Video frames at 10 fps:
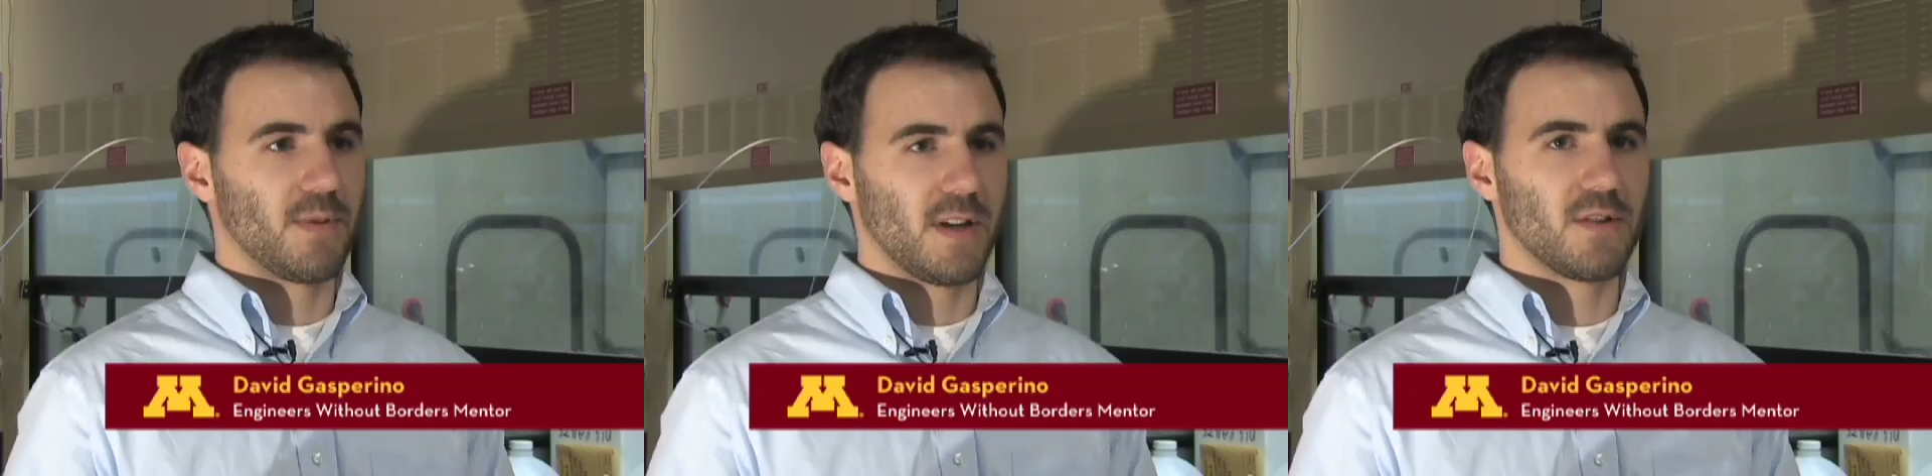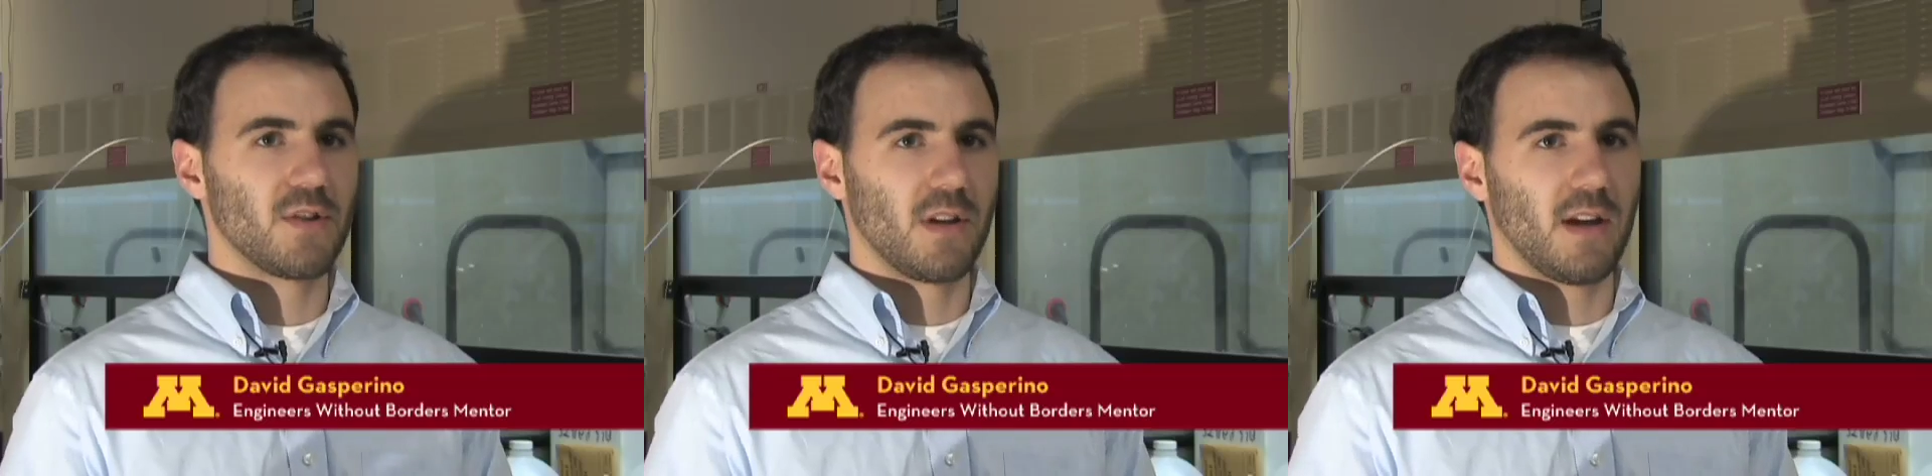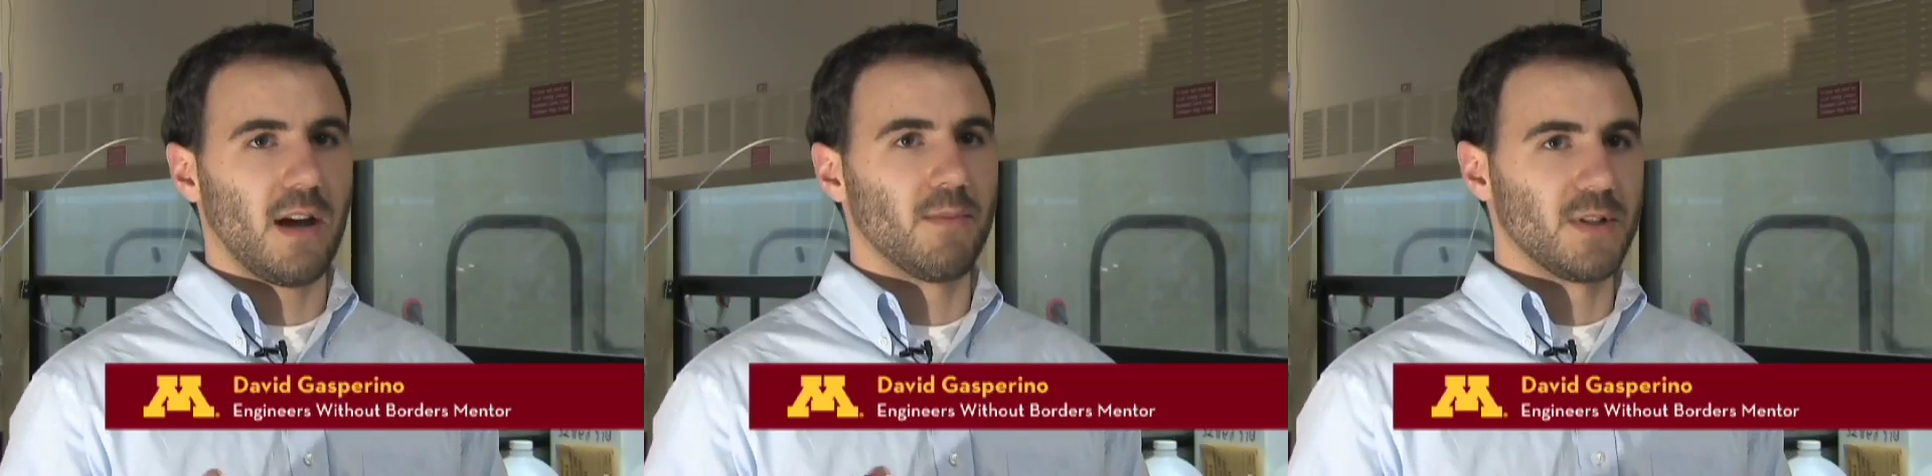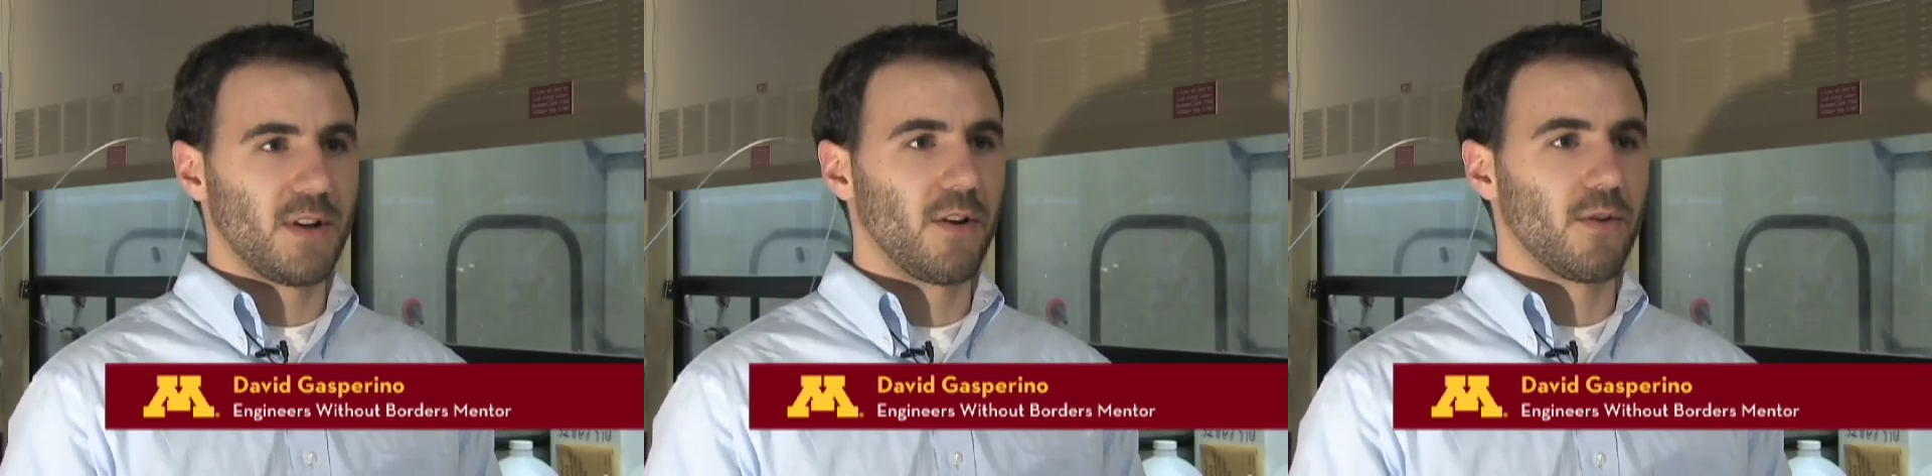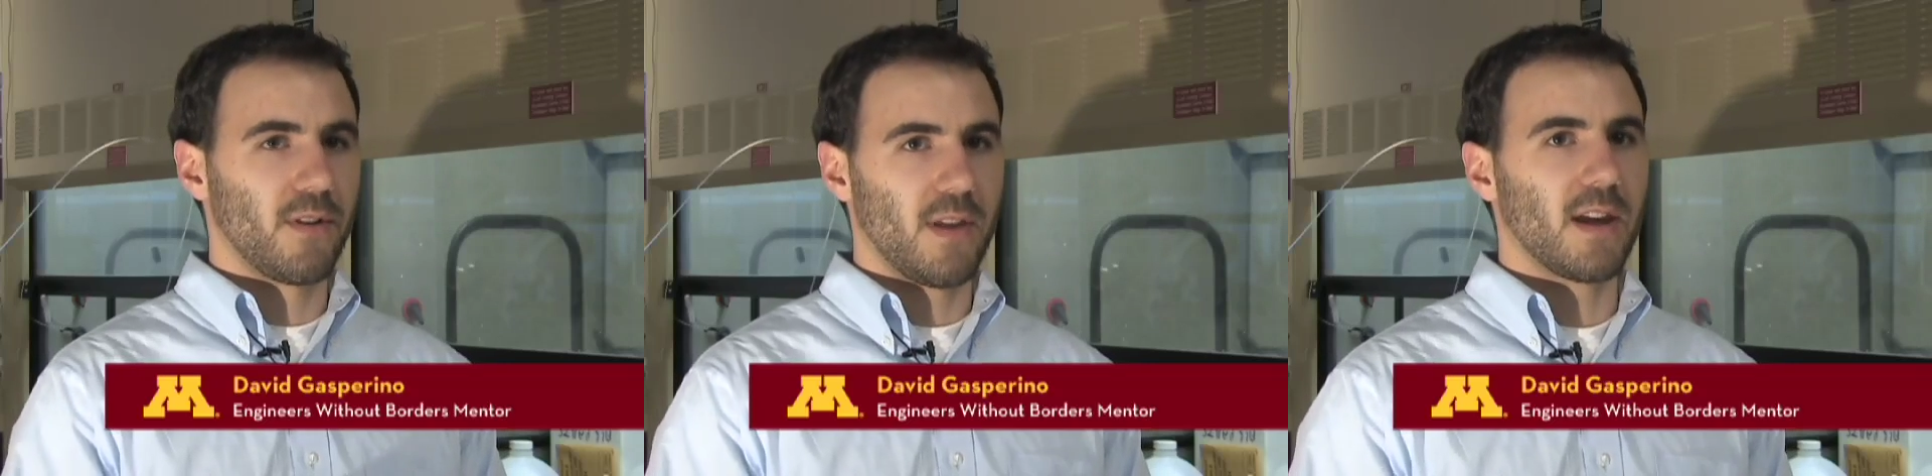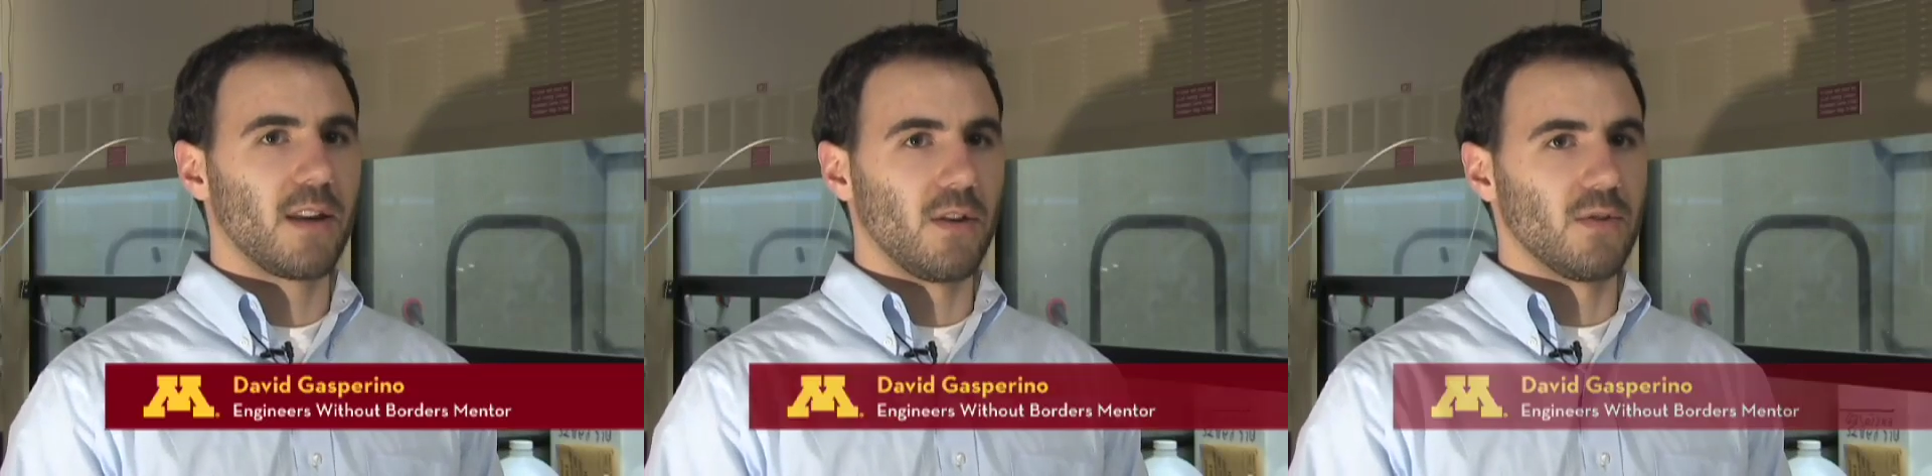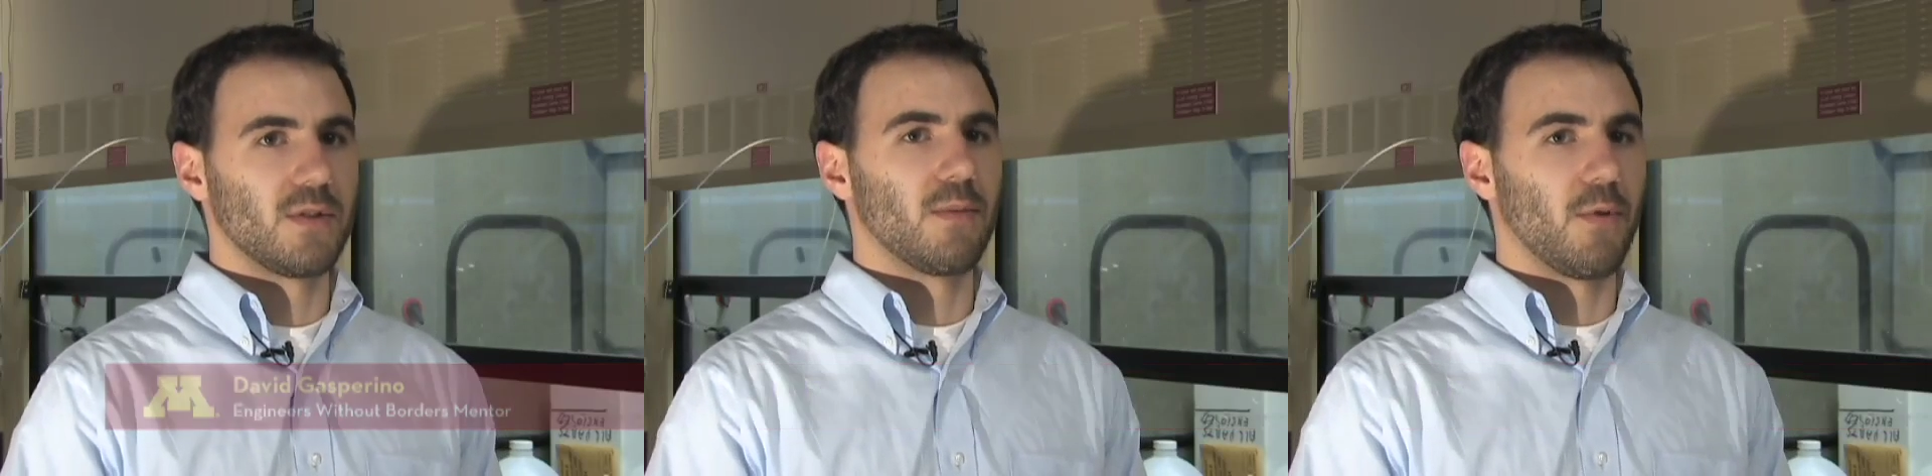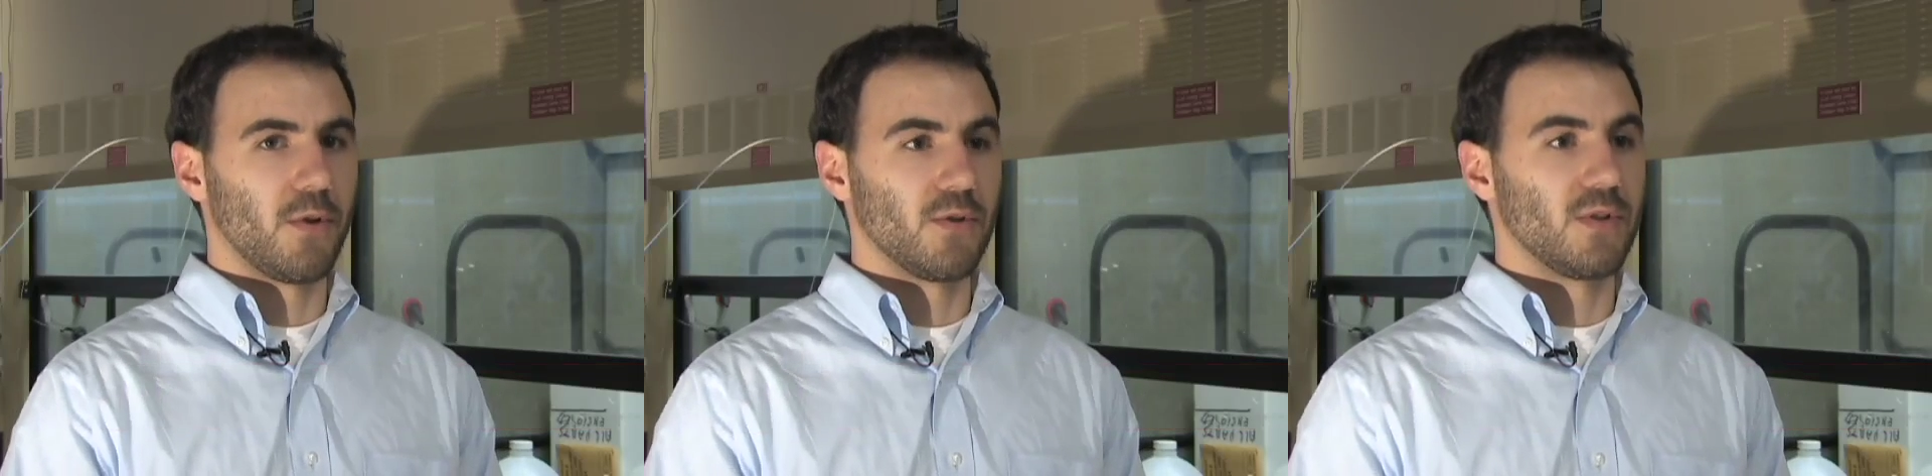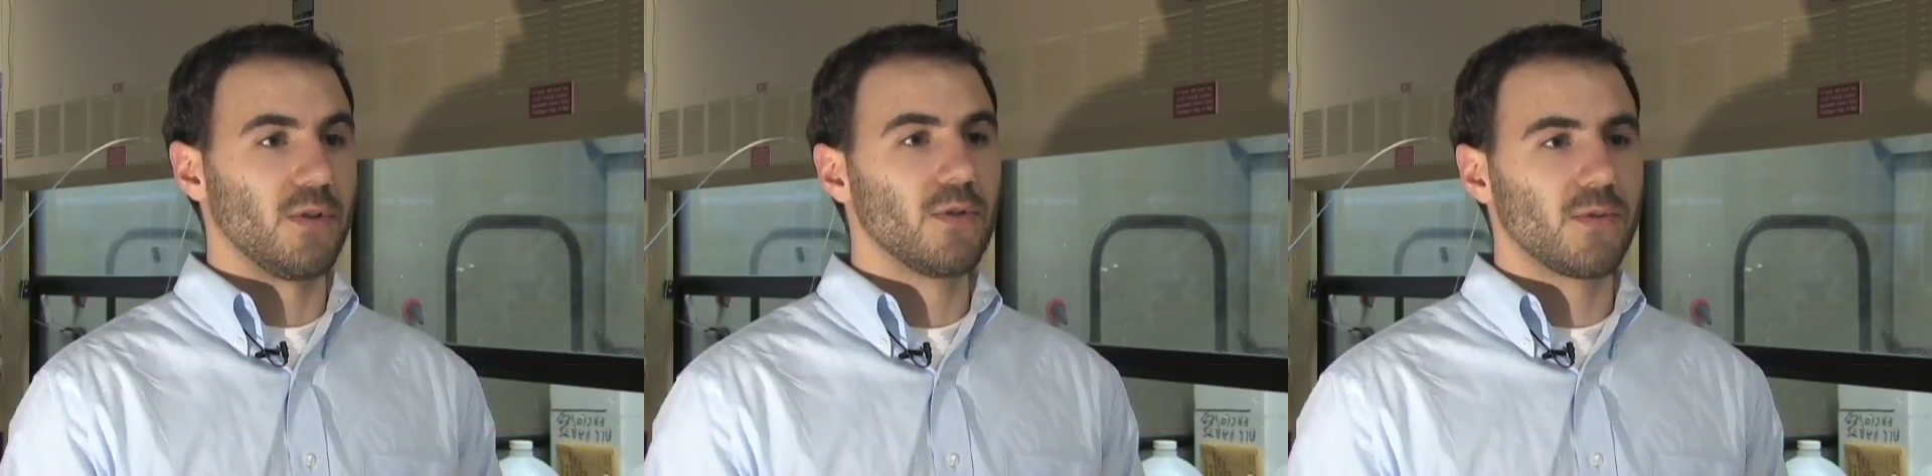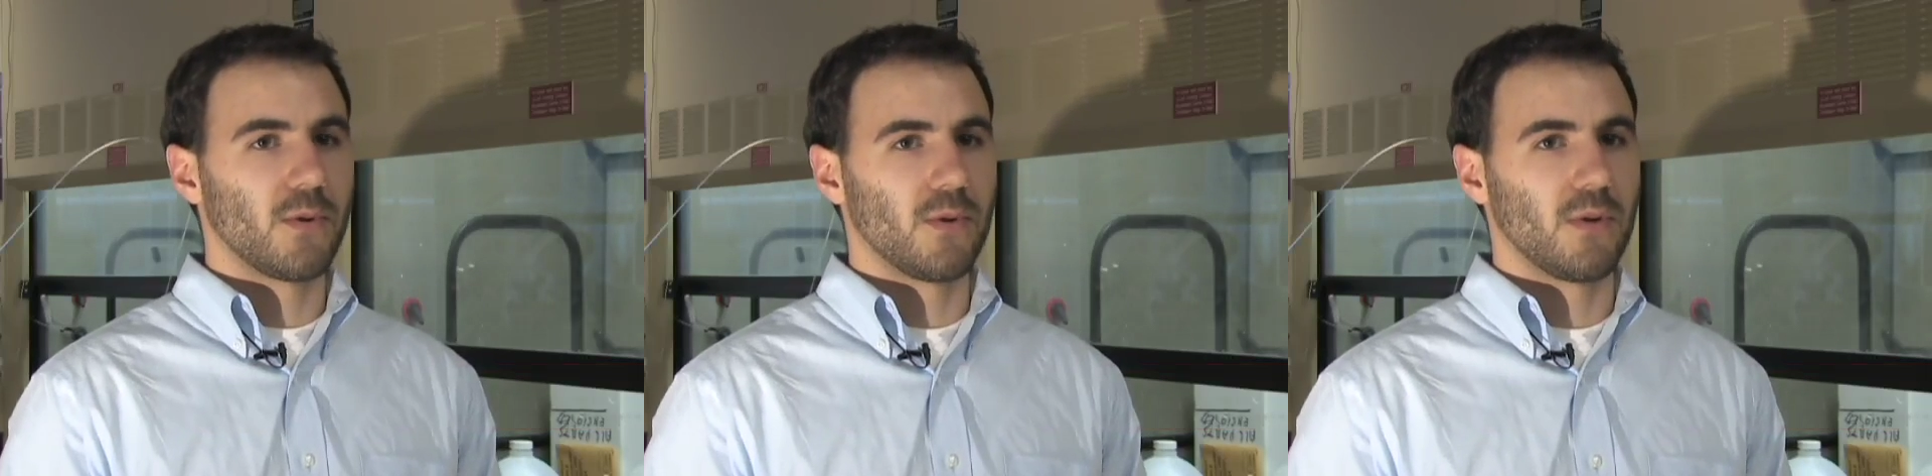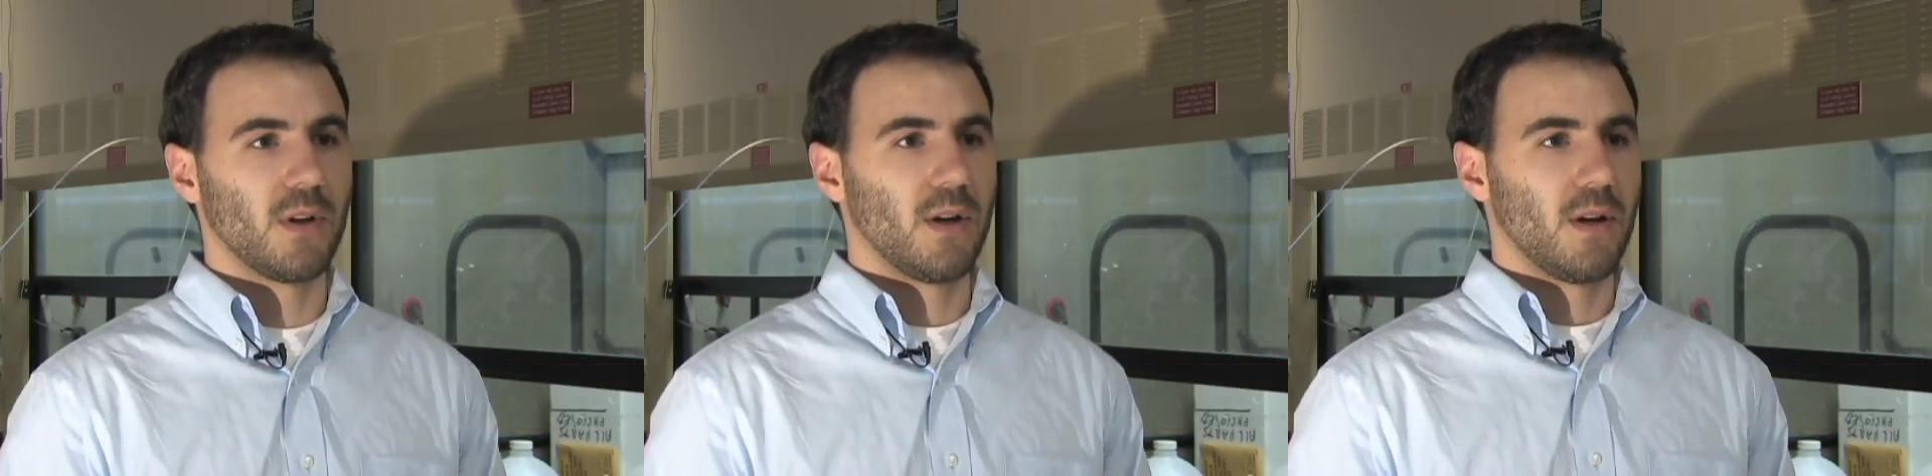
potentially a material that they can use to produce useful